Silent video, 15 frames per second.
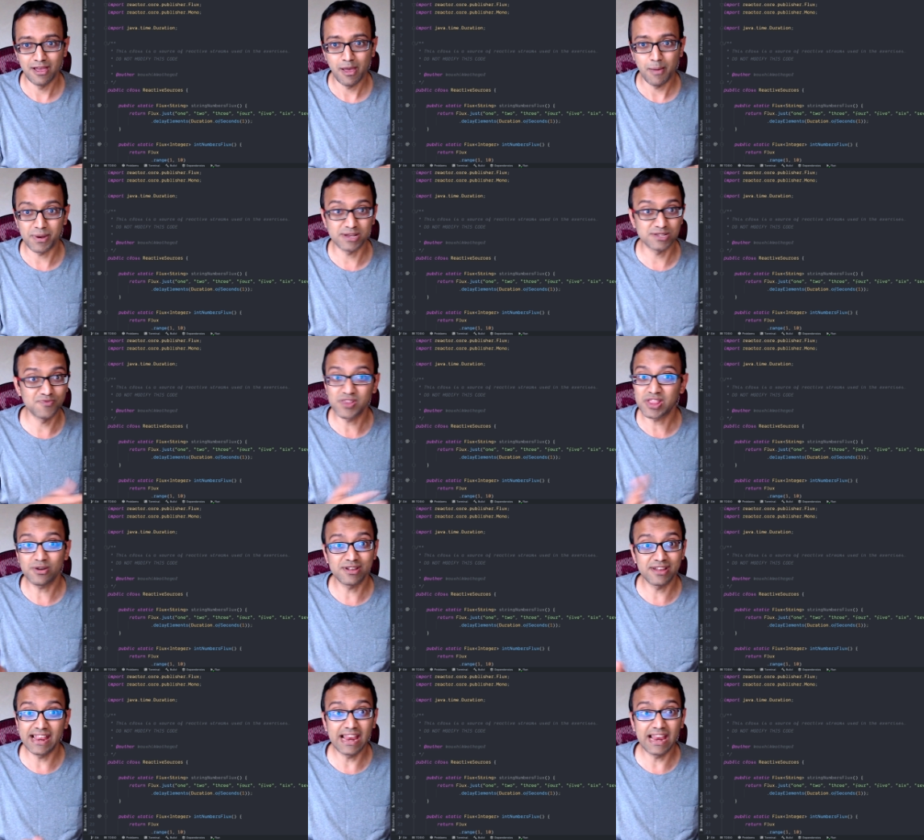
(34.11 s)
Because without
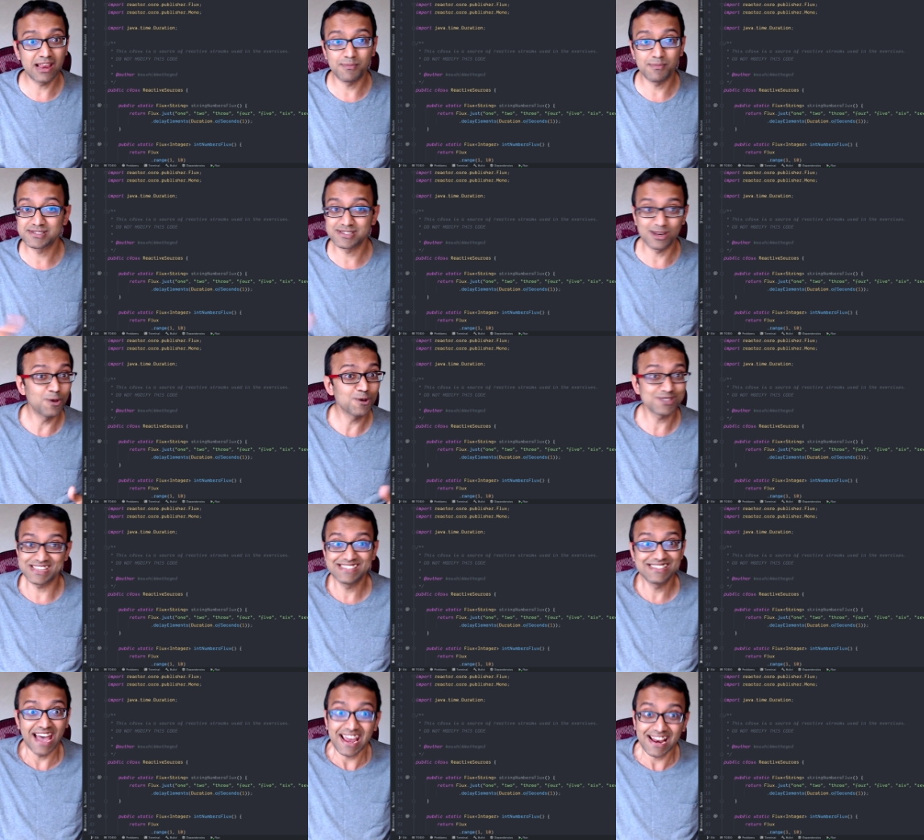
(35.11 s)
the delay elements, it looks
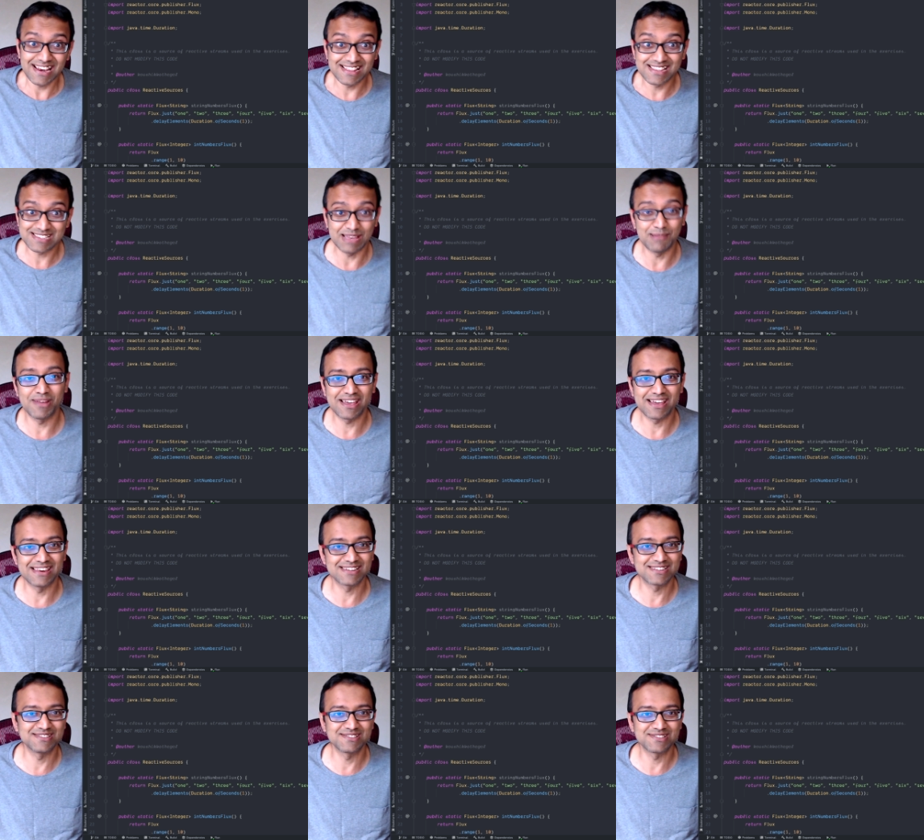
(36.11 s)
exactly the same like
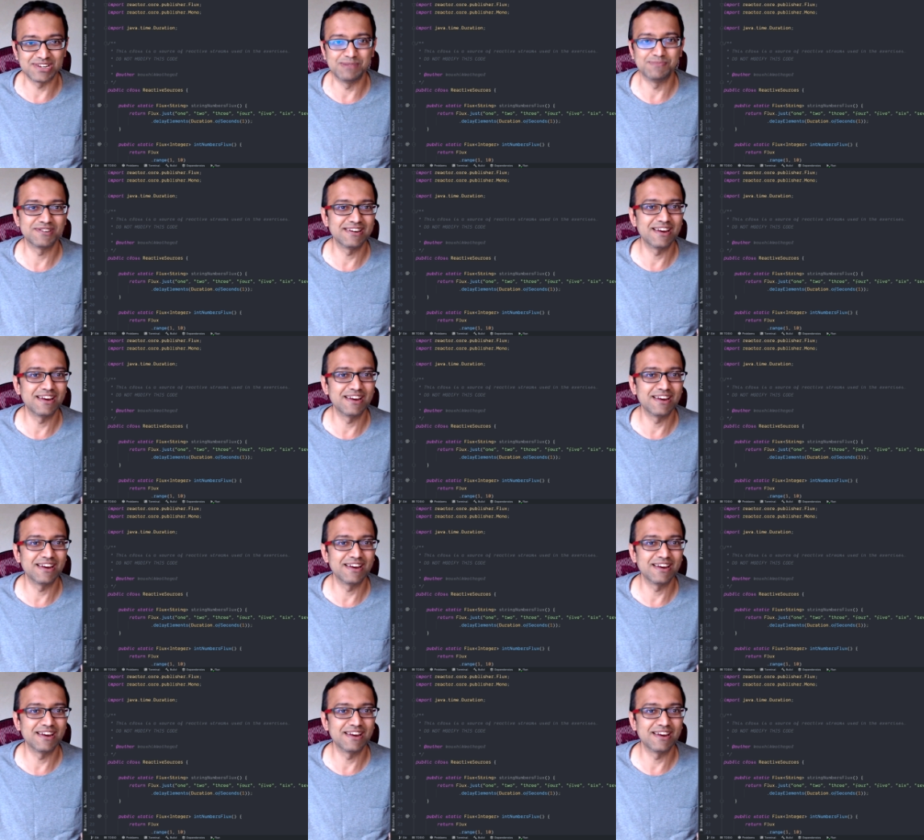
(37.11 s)
collection streams, right?